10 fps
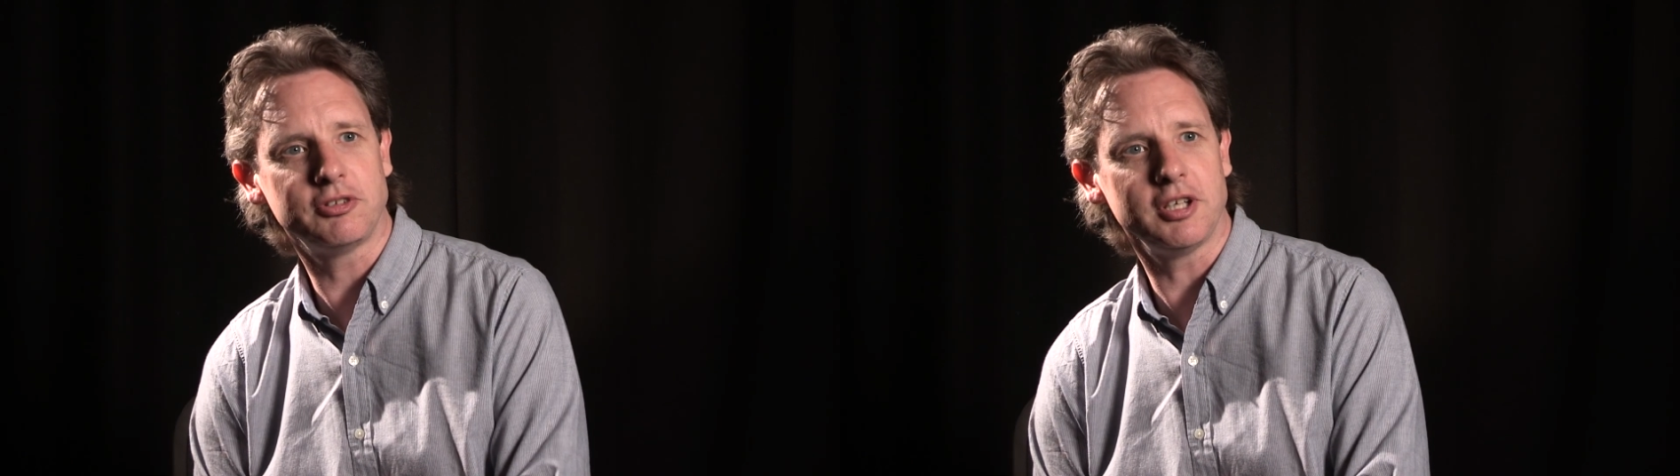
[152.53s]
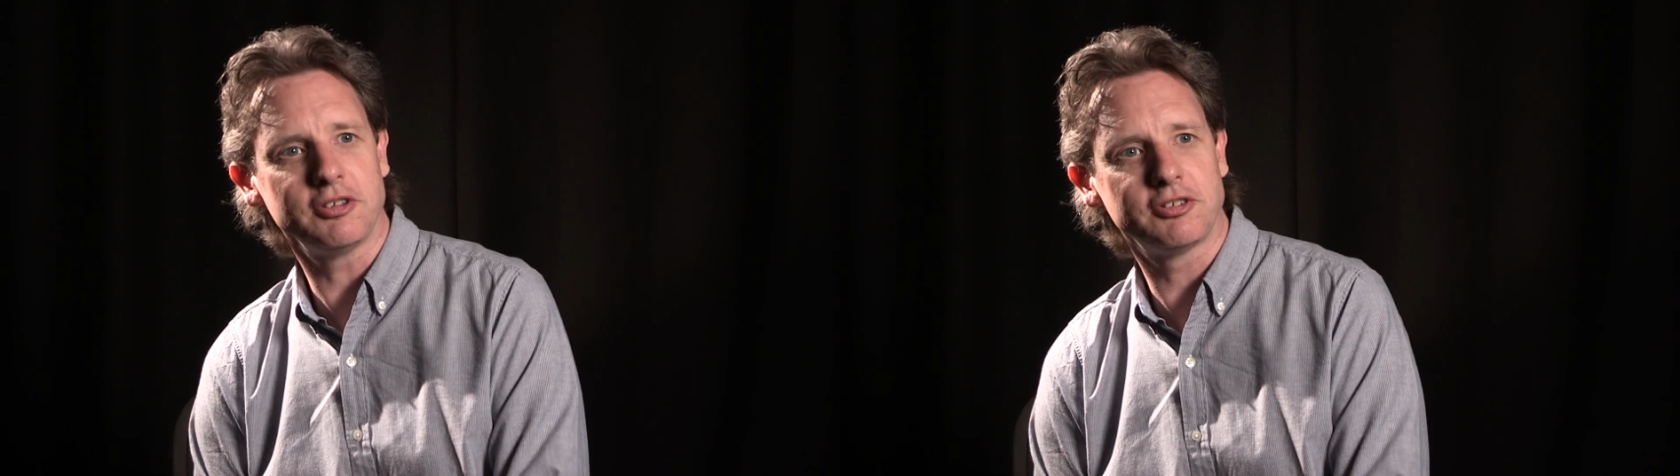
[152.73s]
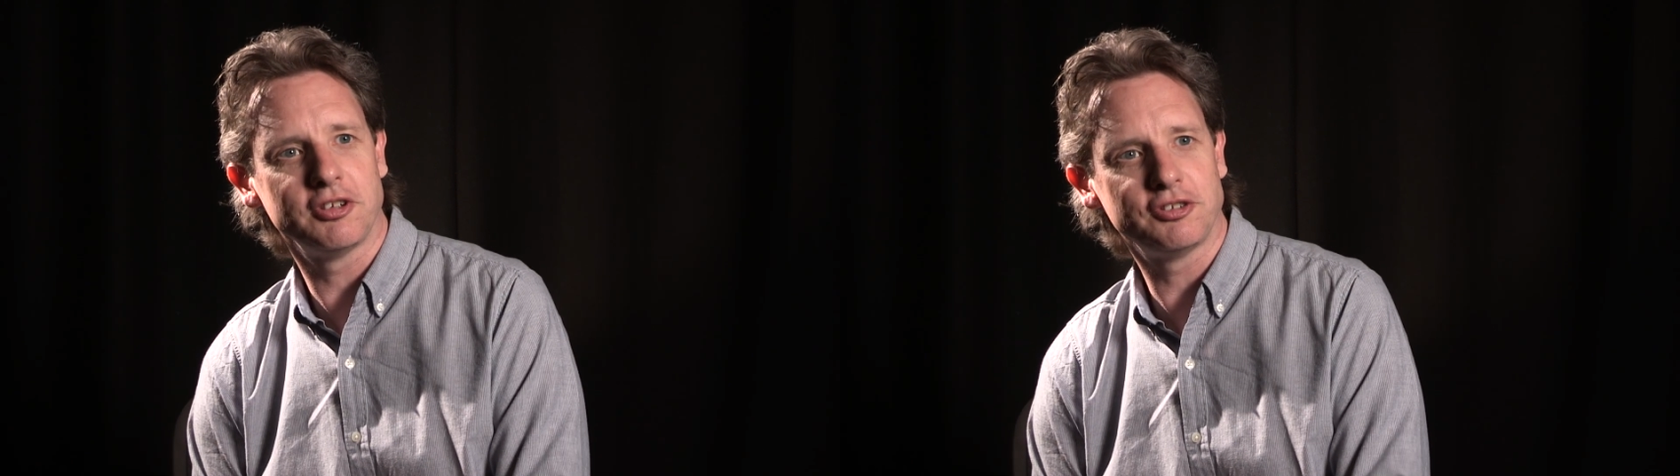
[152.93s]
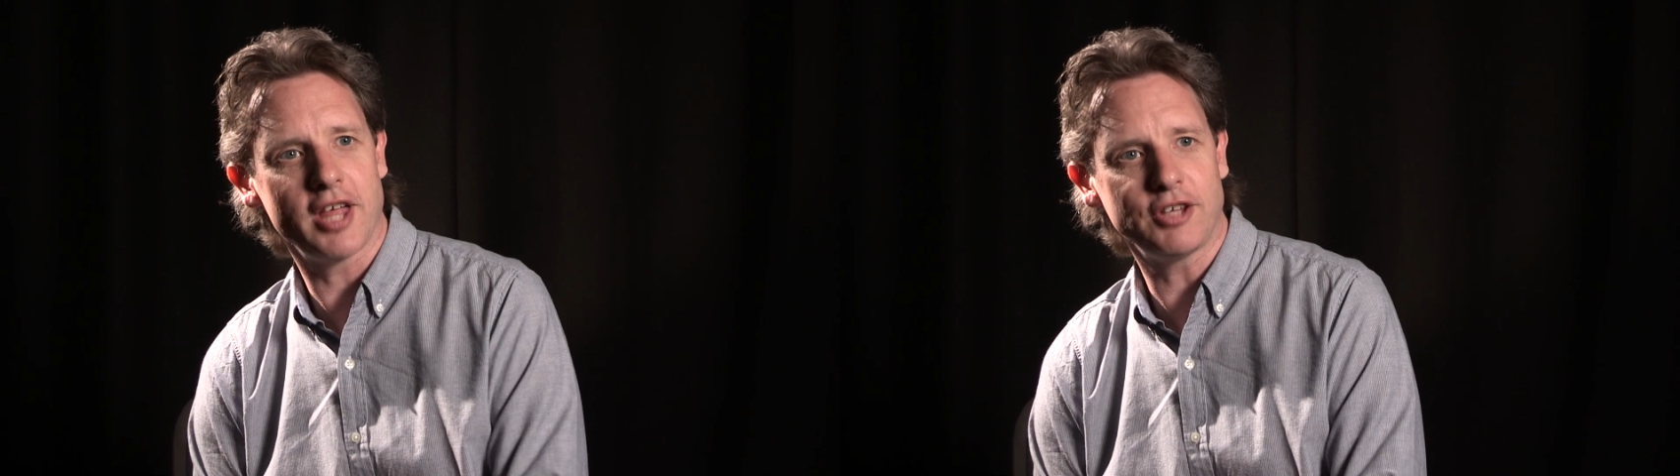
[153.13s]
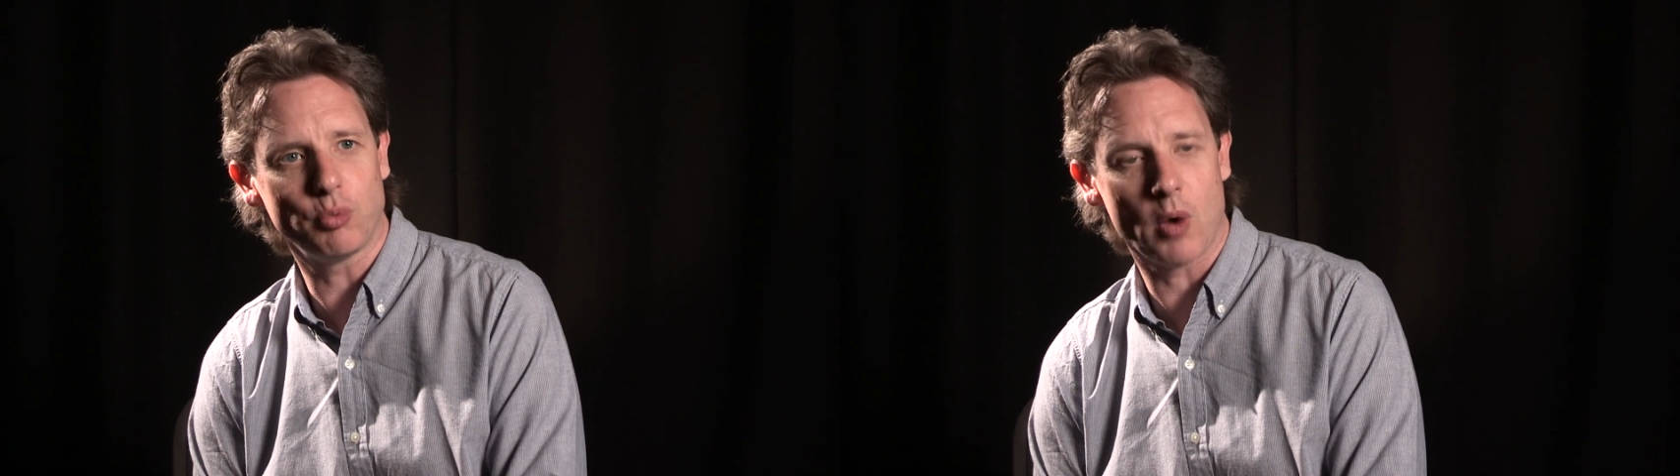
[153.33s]
since. So
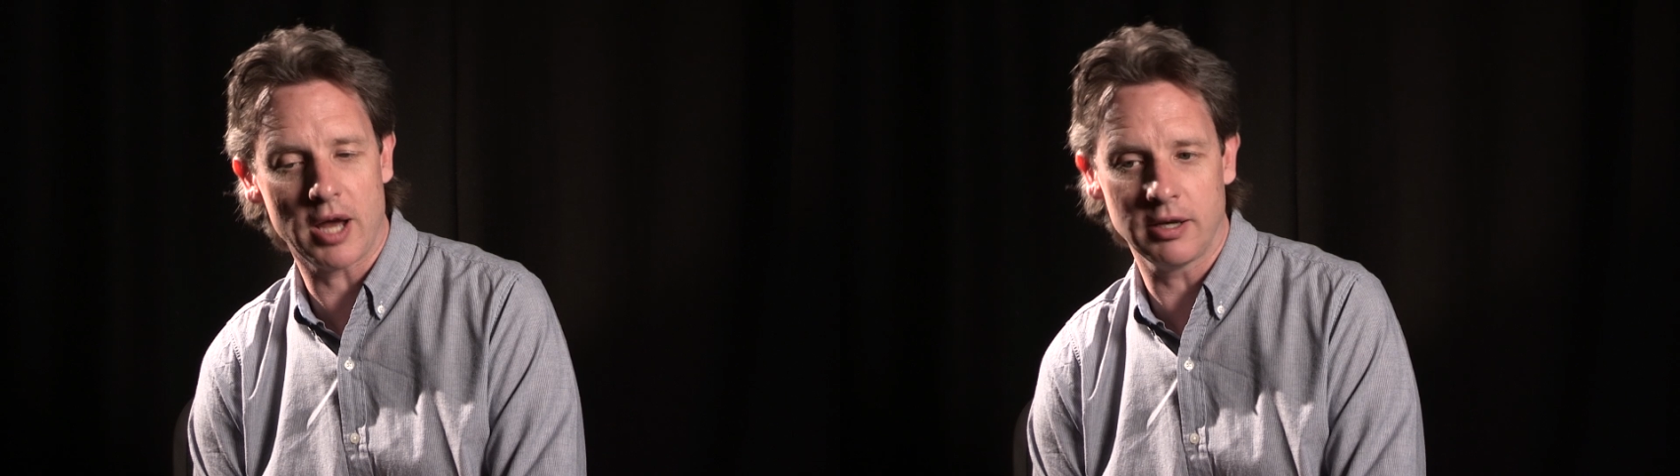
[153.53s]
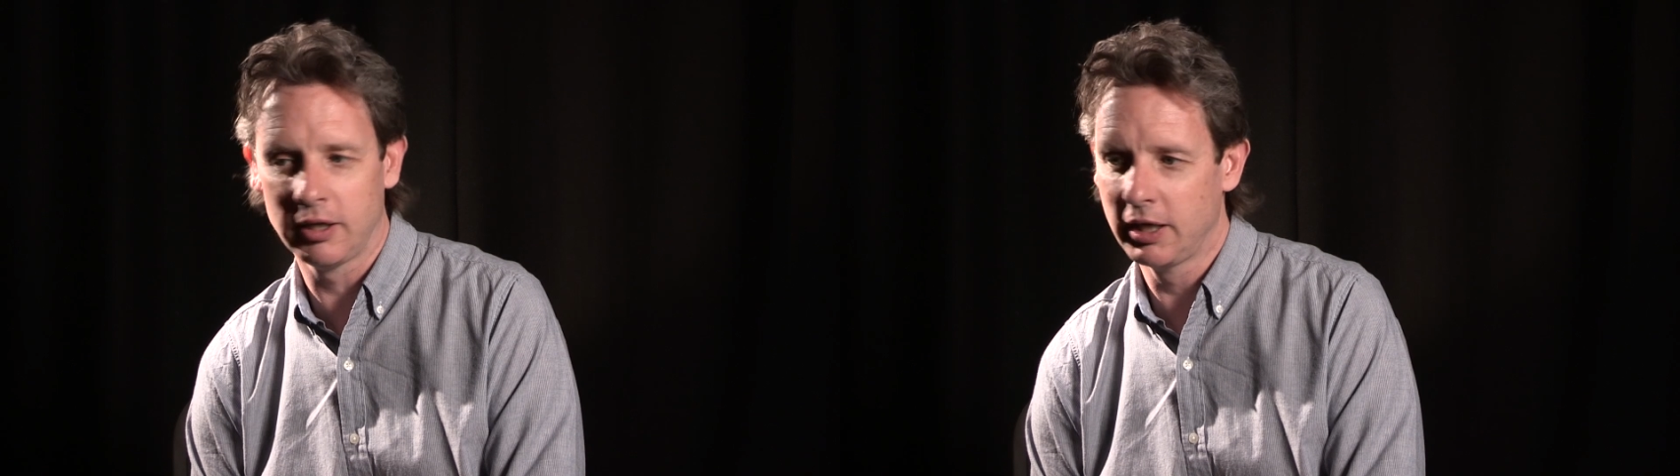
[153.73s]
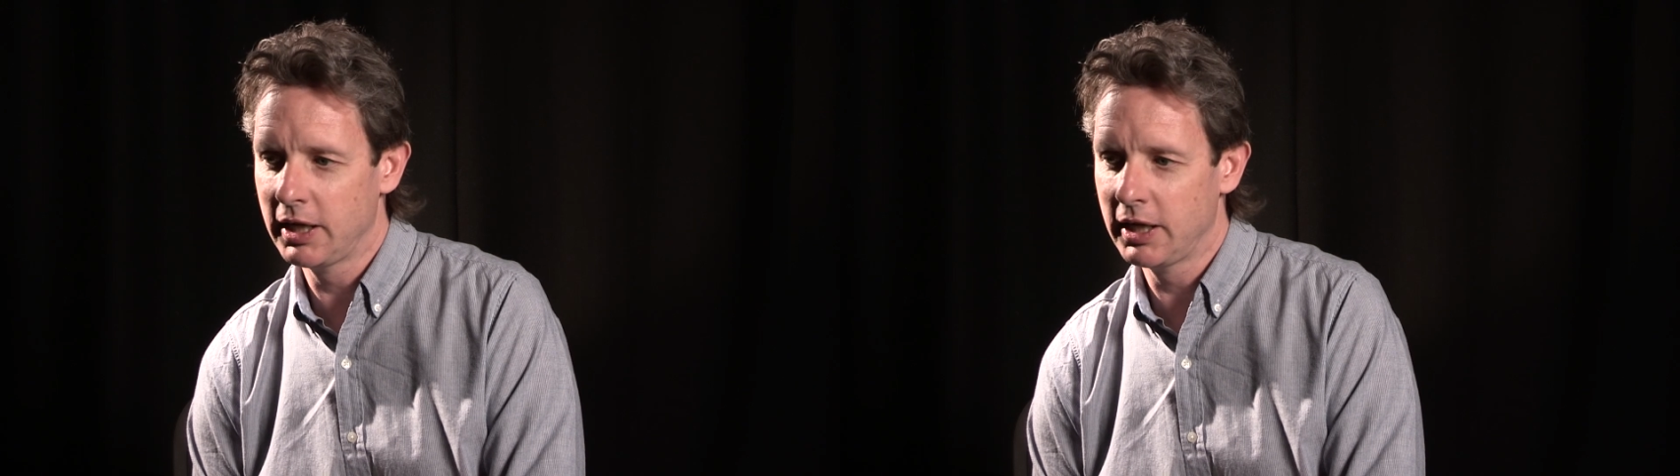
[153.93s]
that's one.